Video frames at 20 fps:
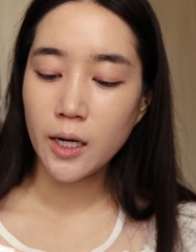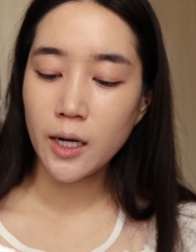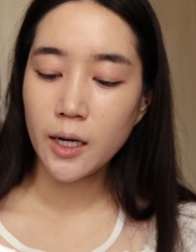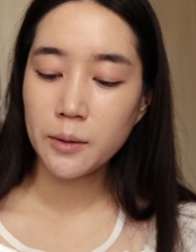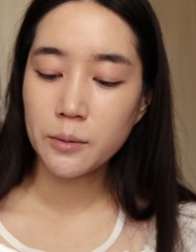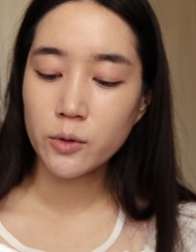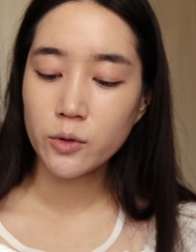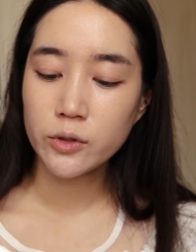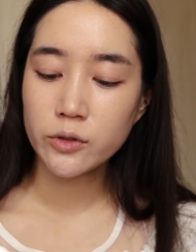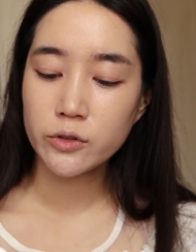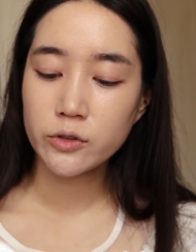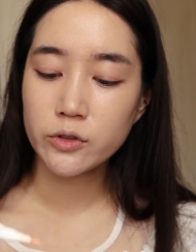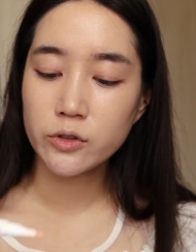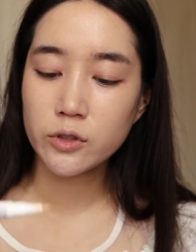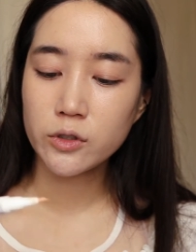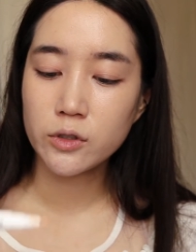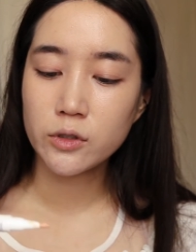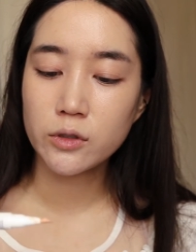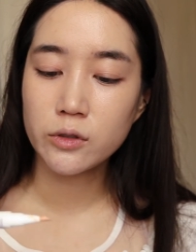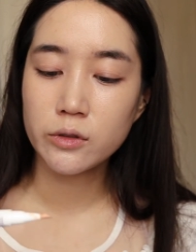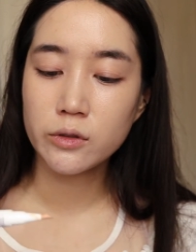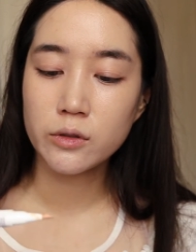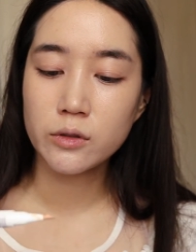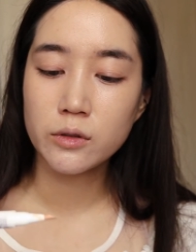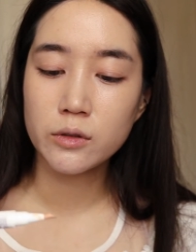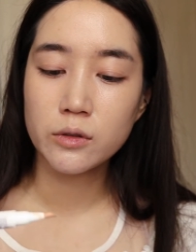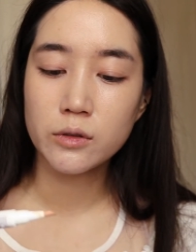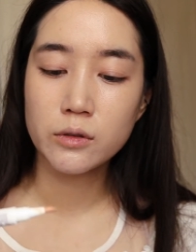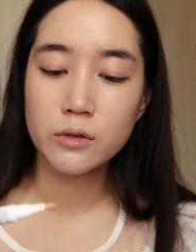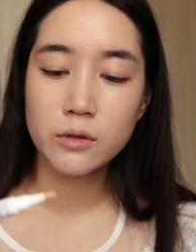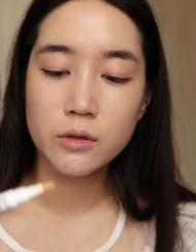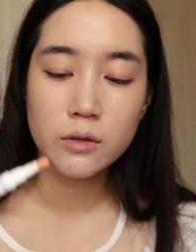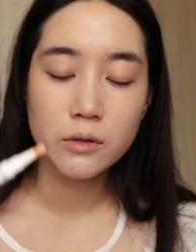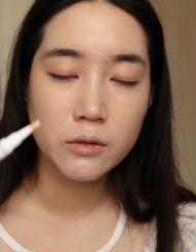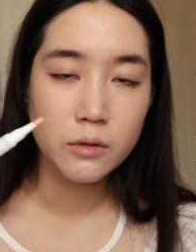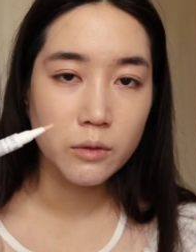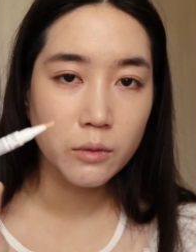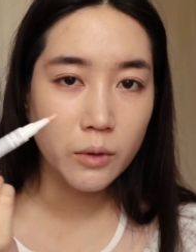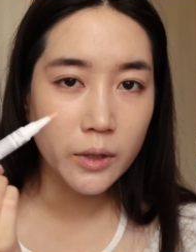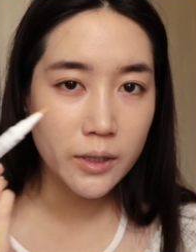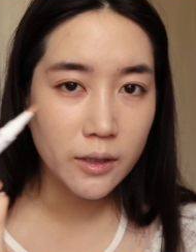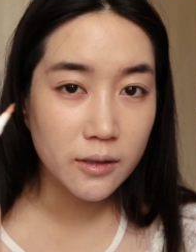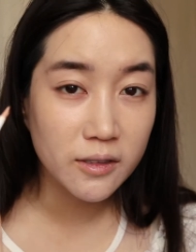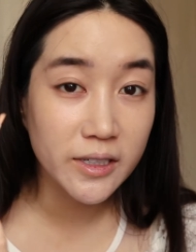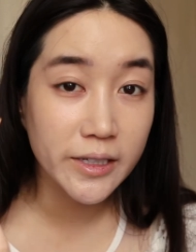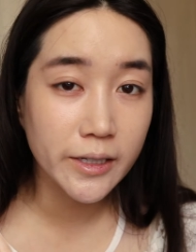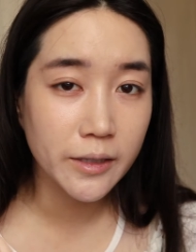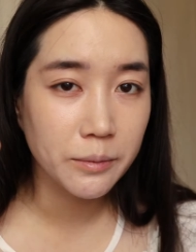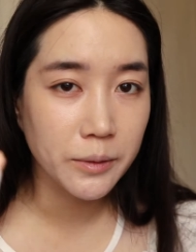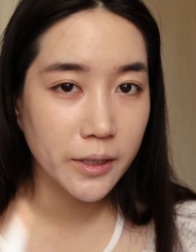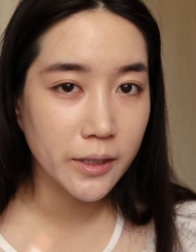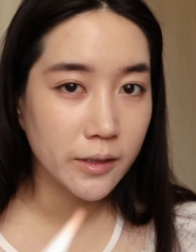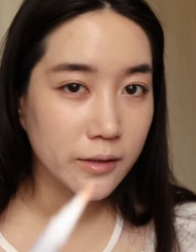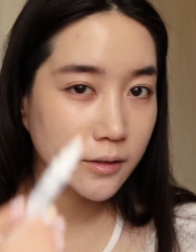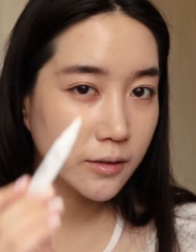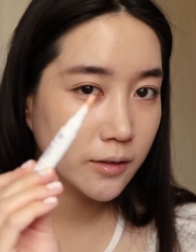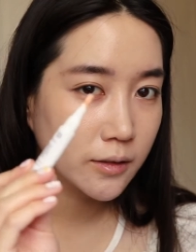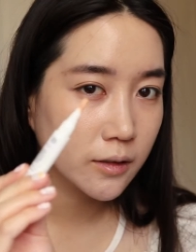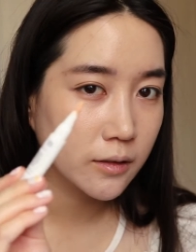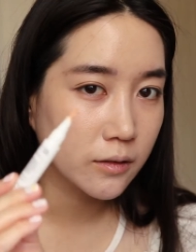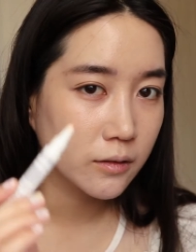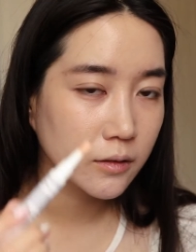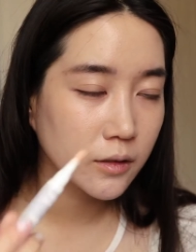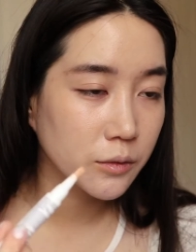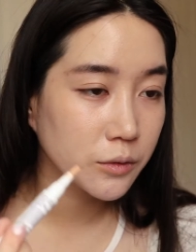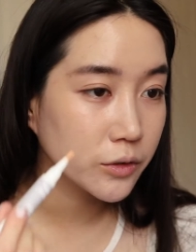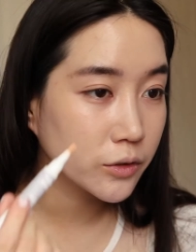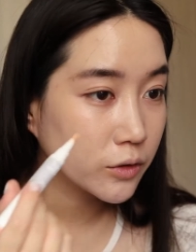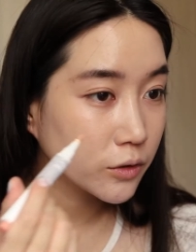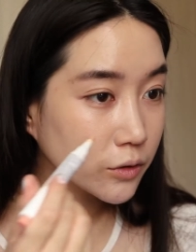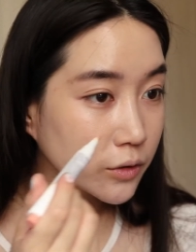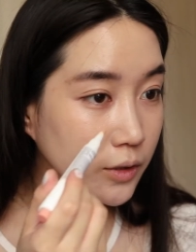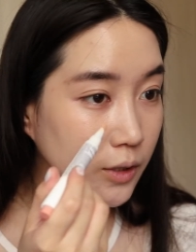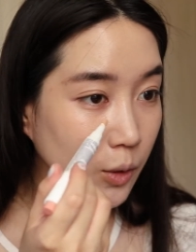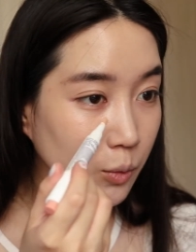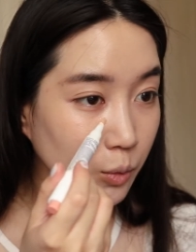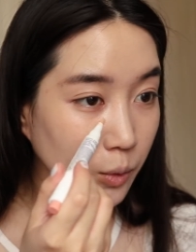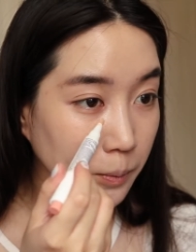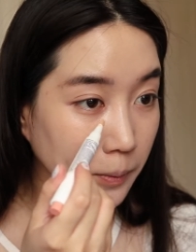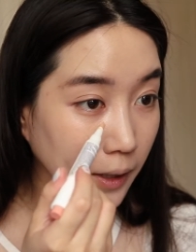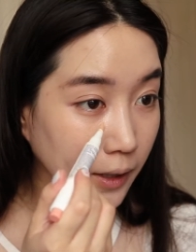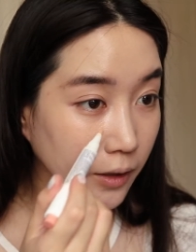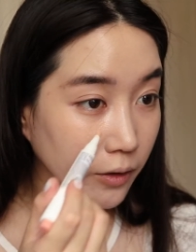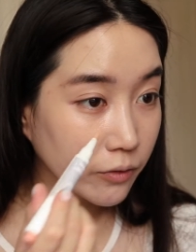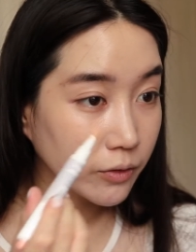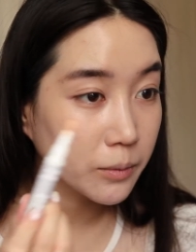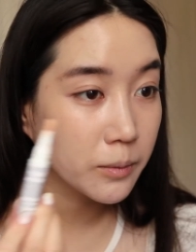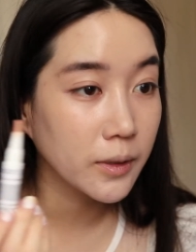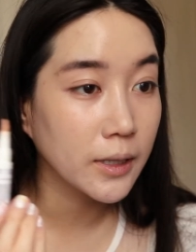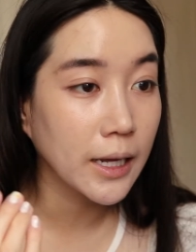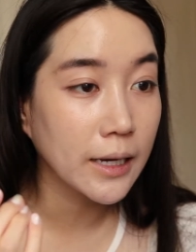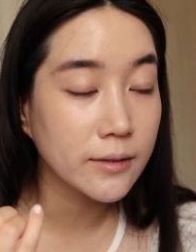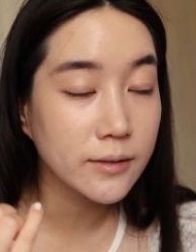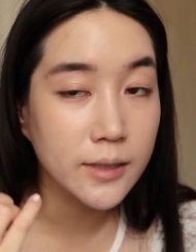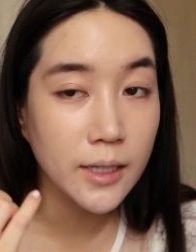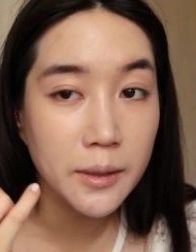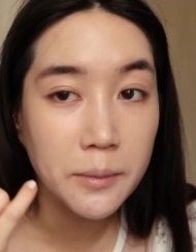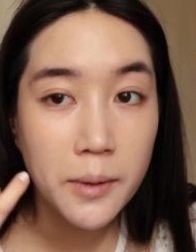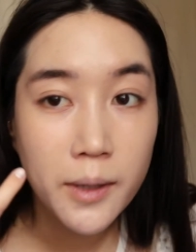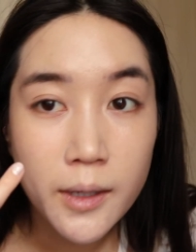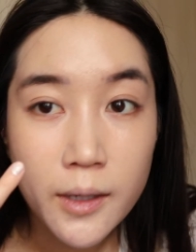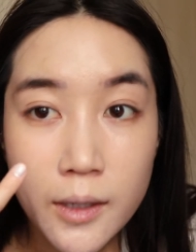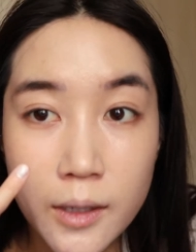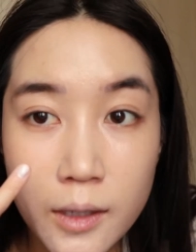I'm going to do one click because there was still some remaining from the last time.